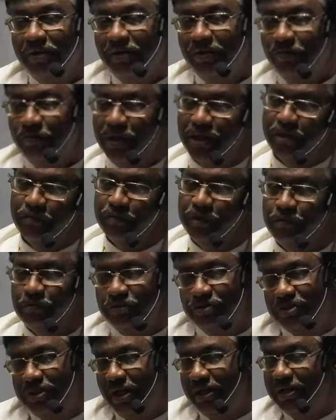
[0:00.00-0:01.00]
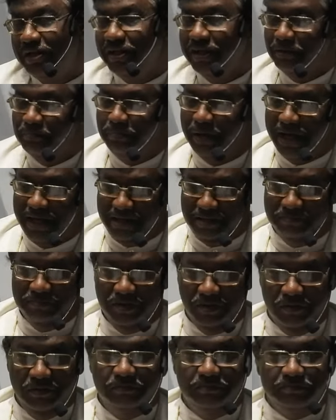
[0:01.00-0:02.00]
Whenever you study a
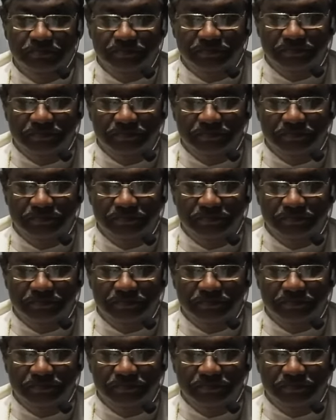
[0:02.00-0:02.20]
parable,